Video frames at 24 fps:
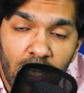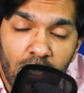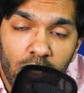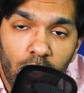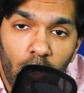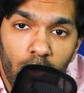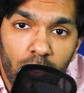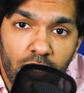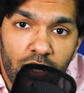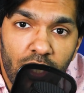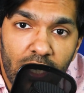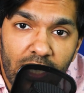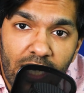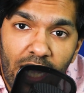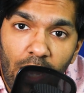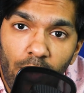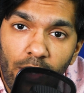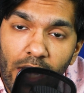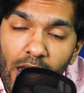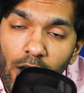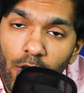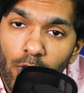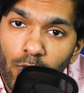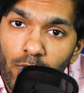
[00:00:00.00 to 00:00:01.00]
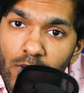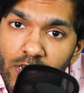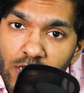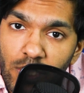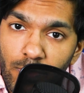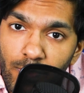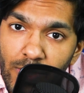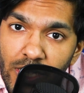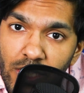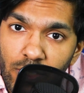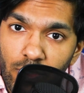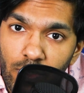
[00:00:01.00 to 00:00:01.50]
Go check out our
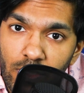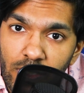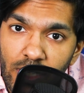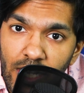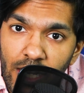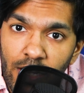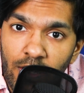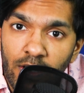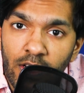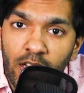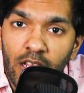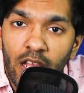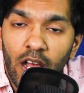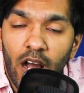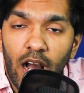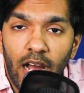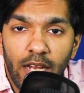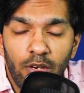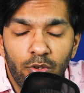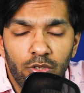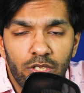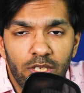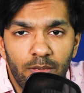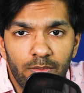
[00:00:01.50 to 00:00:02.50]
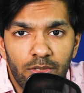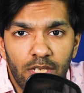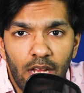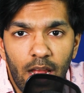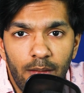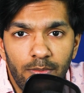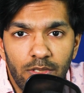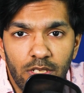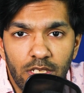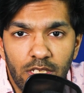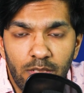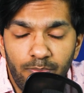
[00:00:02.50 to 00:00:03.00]
recipes on there. I know
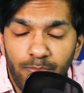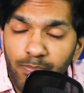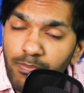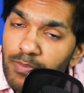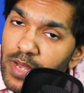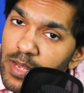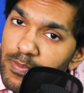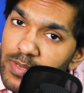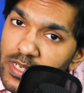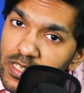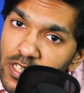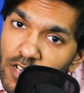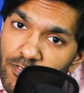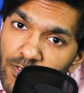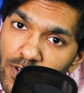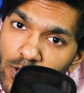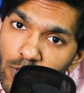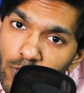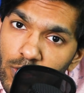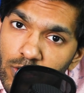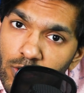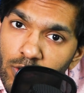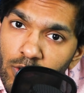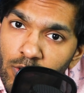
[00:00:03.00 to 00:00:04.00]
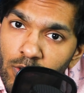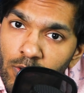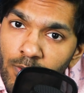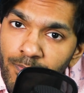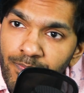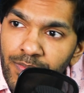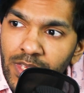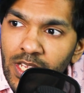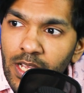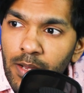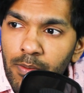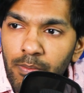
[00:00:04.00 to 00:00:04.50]
sometimes it's maybe difficult to
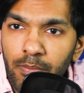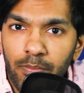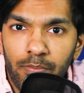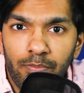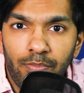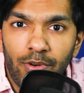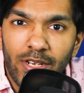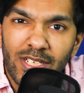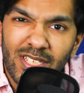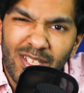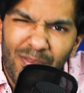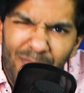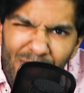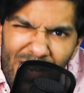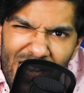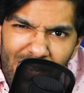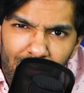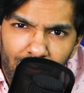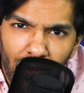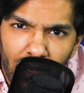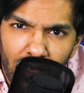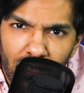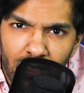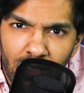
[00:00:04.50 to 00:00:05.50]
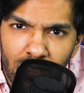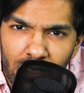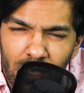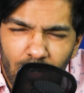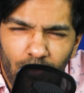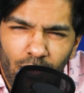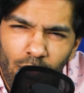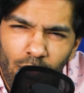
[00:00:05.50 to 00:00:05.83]
press the play button, then